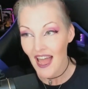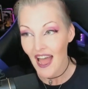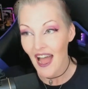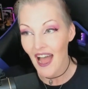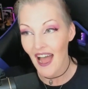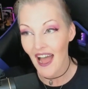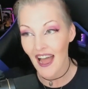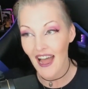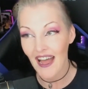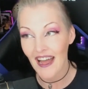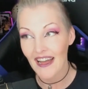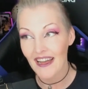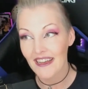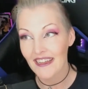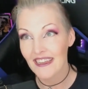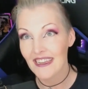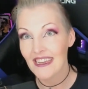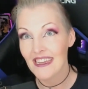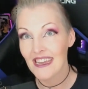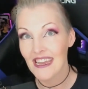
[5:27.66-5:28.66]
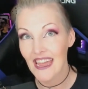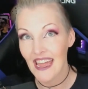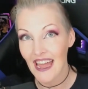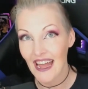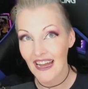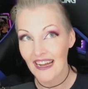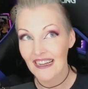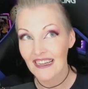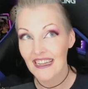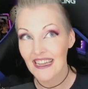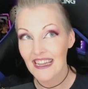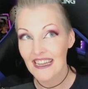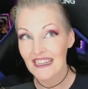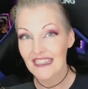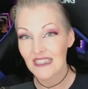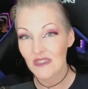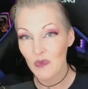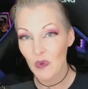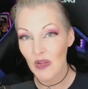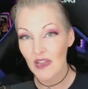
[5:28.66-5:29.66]
Uh yeah, it
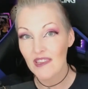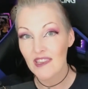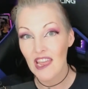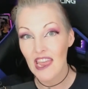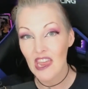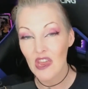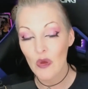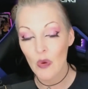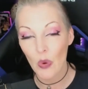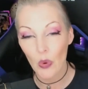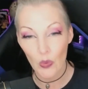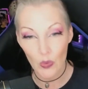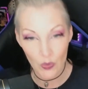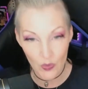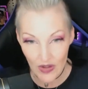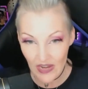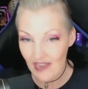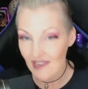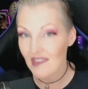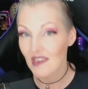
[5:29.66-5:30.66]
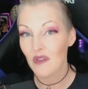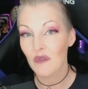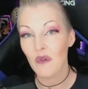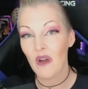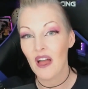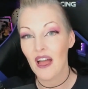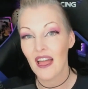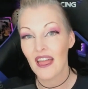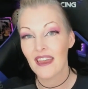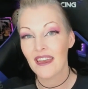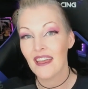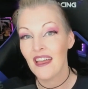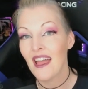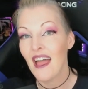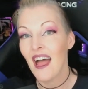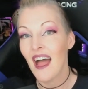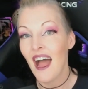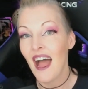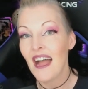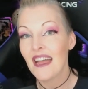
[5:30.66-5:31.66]
was a crazy ride.
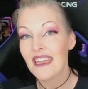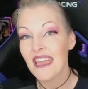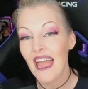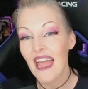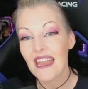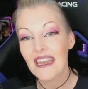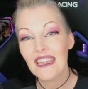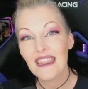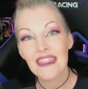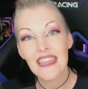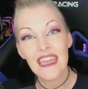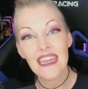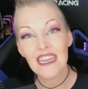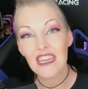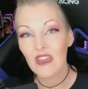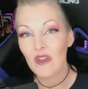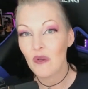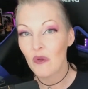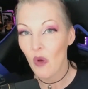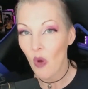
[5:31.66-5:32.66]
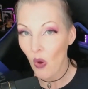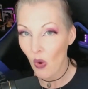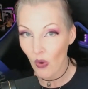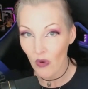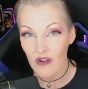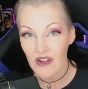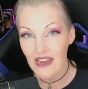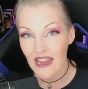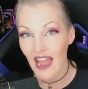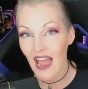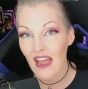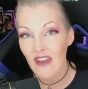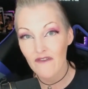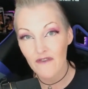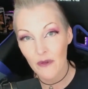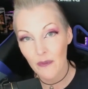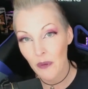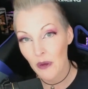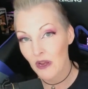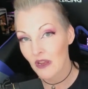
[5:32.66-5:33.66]
Again, thank you Horrorcat
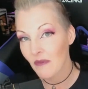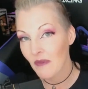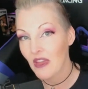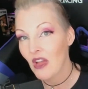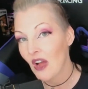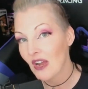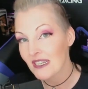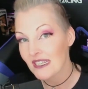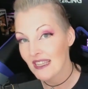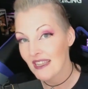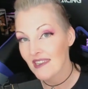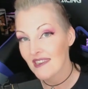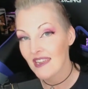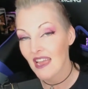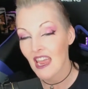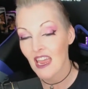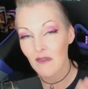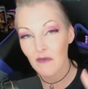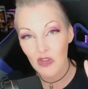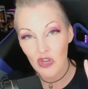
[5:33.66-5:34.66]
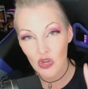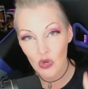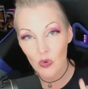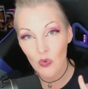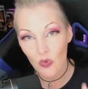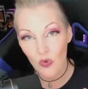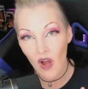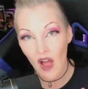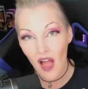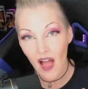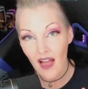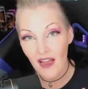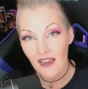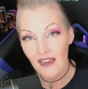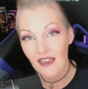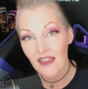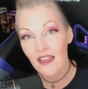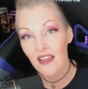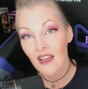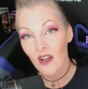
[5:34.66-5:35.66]
for putting me onto this game. You
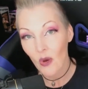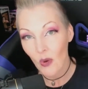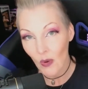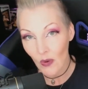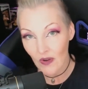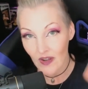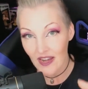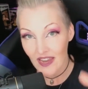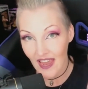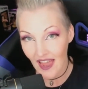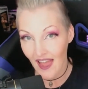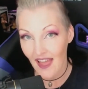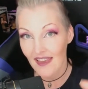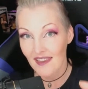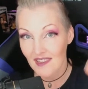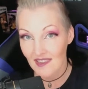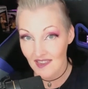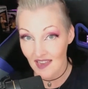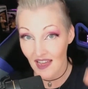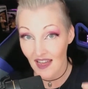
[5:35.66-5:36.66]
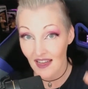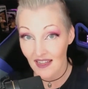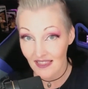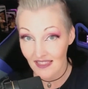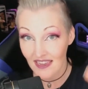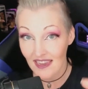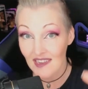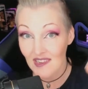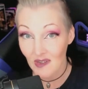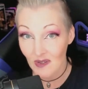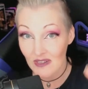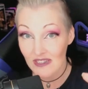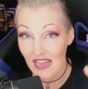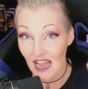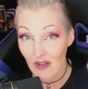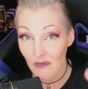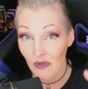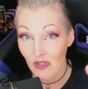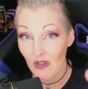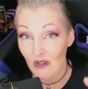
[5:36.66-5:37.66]
rock. Horrorcat's uh, links are
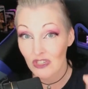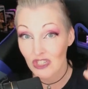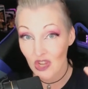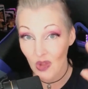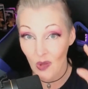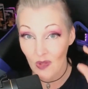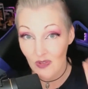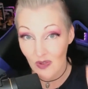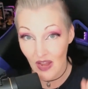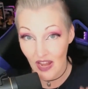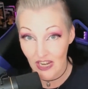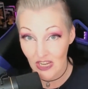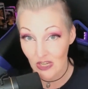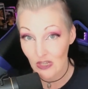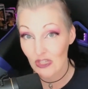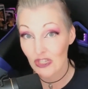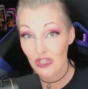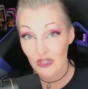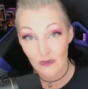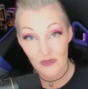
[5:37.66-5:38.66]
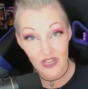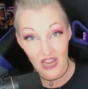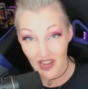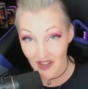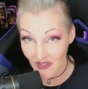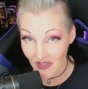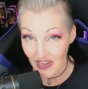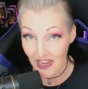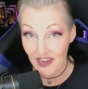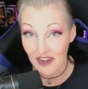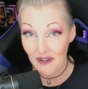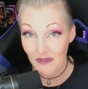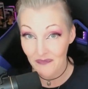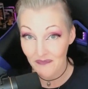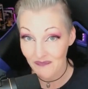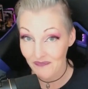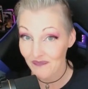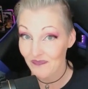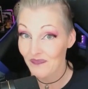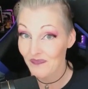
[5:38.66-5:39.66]
down below. She also got a YouTube channel here.
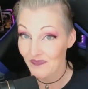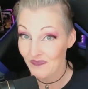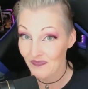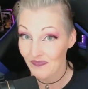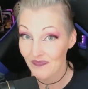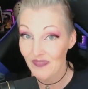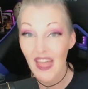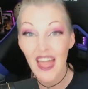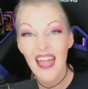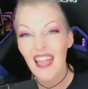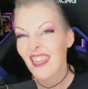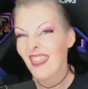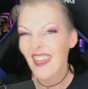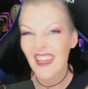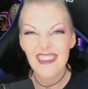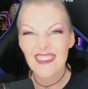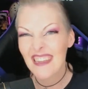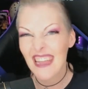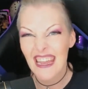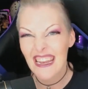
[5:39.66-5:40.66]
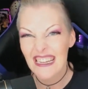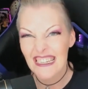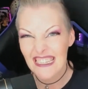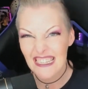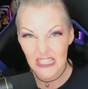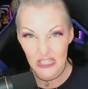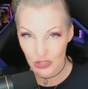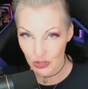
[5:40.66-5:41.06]
Mm-hmm. Let's get into the